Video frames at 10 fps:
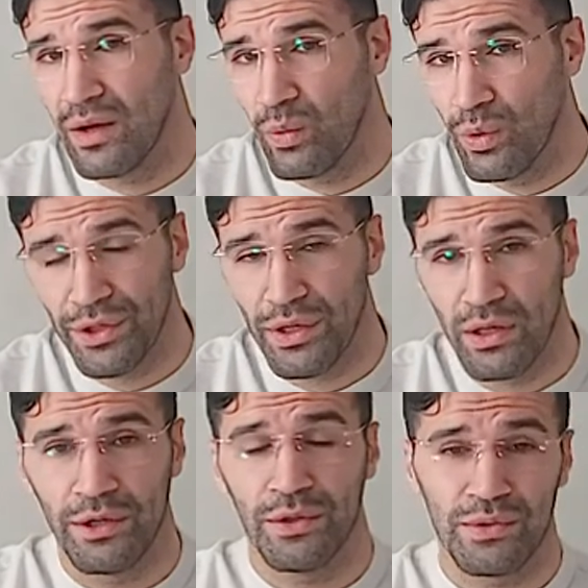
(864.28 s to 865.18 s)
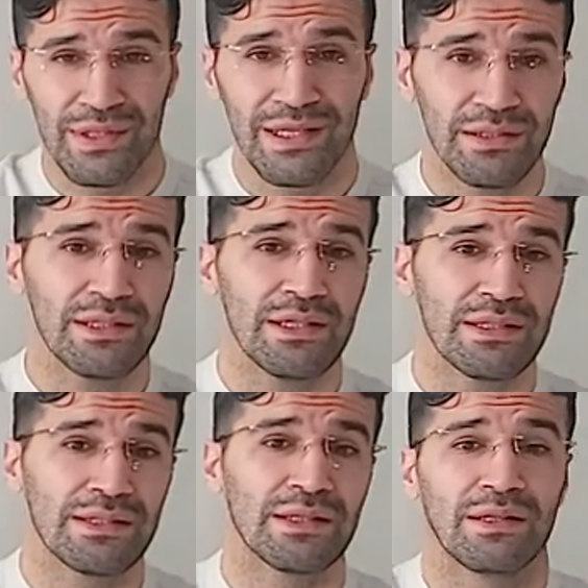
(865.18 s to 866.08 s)
What are those
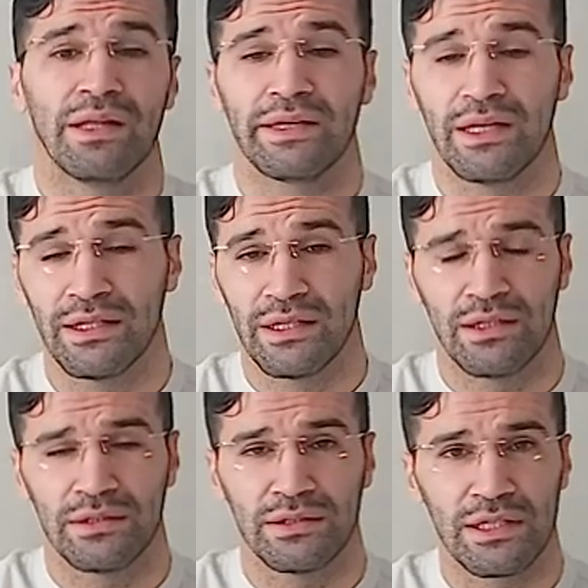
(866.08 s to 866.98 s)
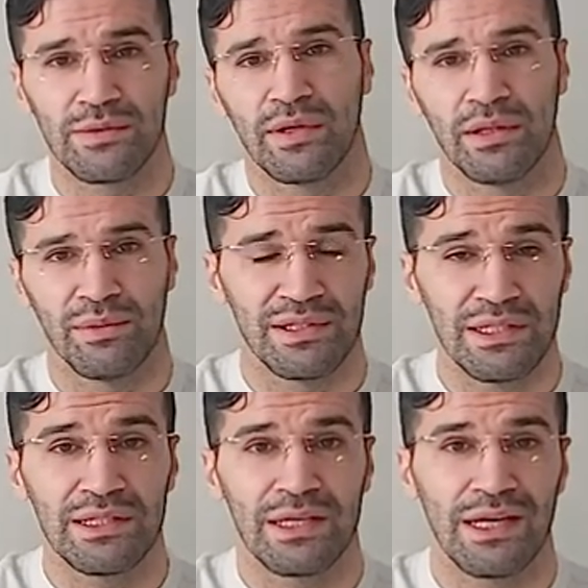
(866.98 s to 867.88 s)
entities? Like, I cannot explain them in
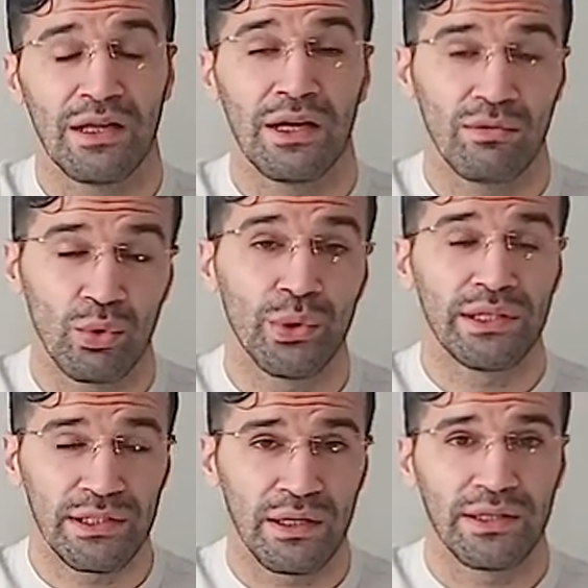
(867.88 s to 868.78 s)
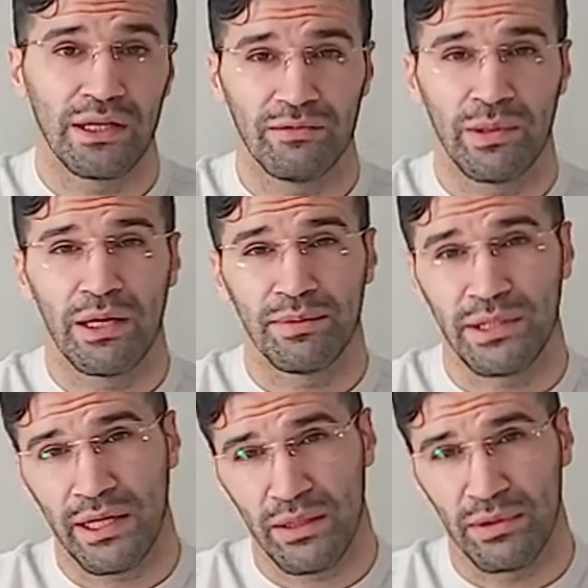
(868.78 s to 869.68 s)
detail. I have already done that in my Ibn
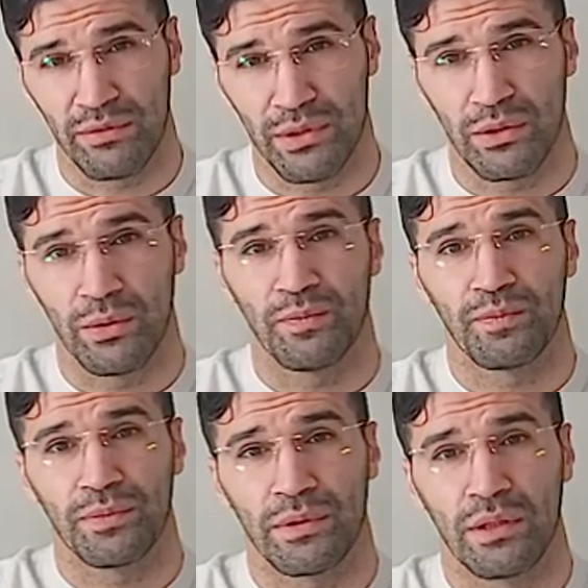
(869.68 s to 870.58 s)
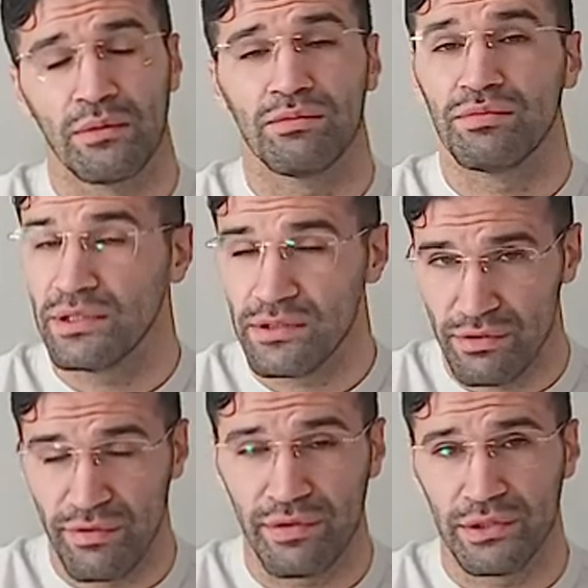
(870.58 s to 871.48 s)
Arabi video. Please
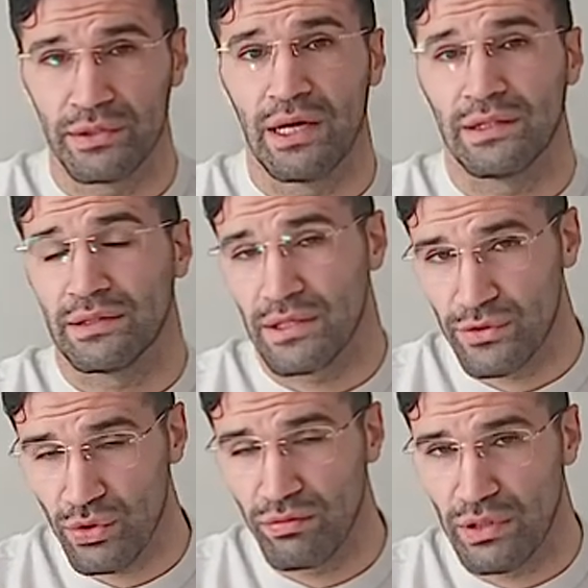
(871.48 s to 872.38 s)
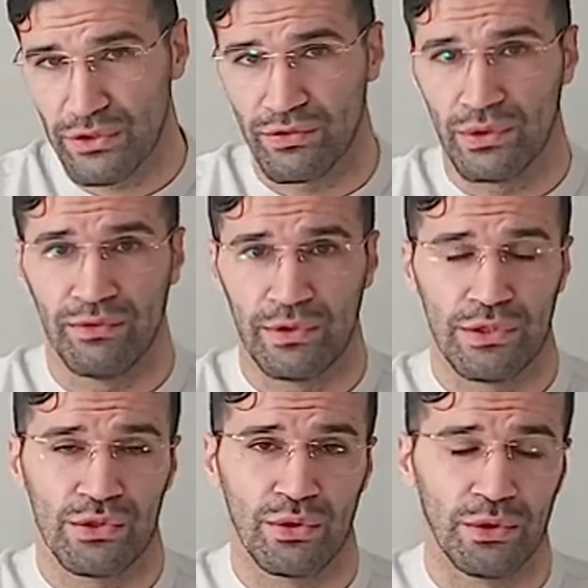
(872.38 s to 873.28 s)
refer to that. That's too much for
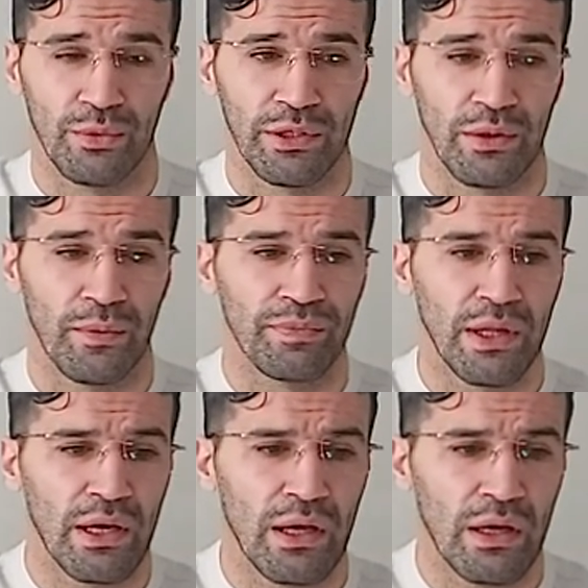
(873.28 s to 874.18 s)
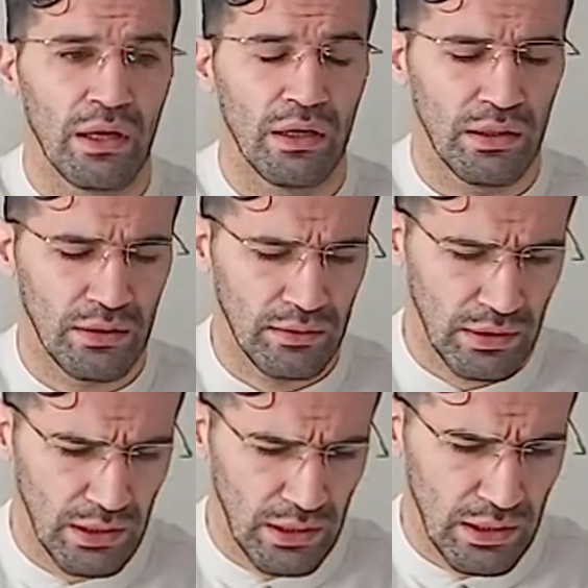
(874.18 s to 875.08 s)
this short video.
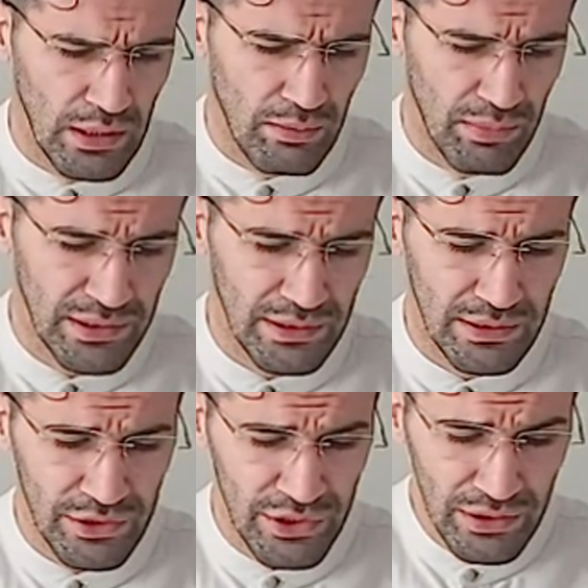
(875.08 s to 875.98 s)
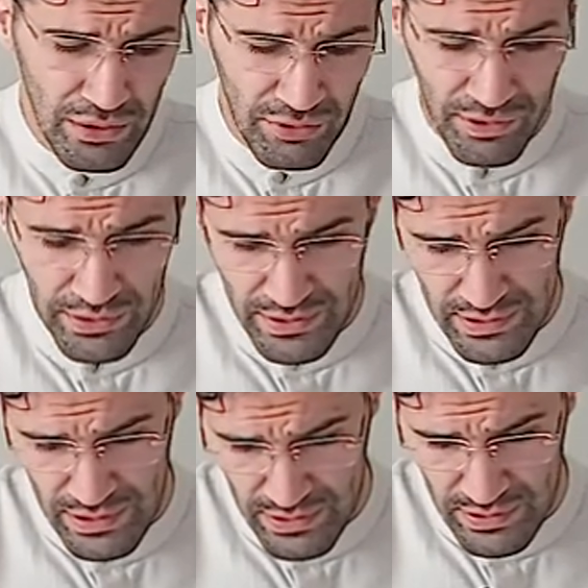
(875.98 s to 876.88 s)
But the general thought is
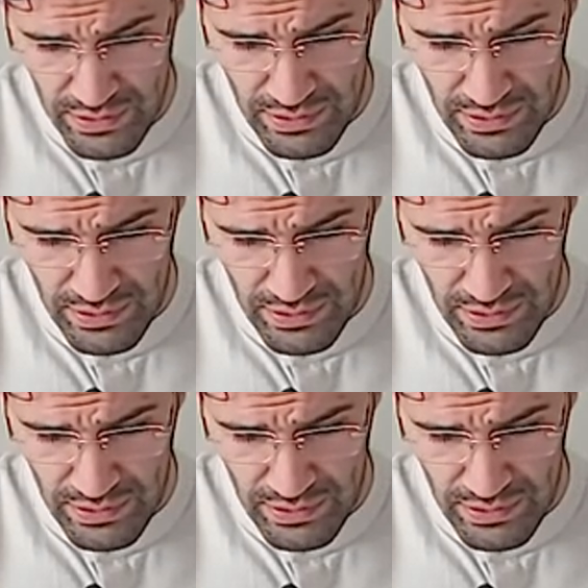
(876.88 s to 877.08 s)
this.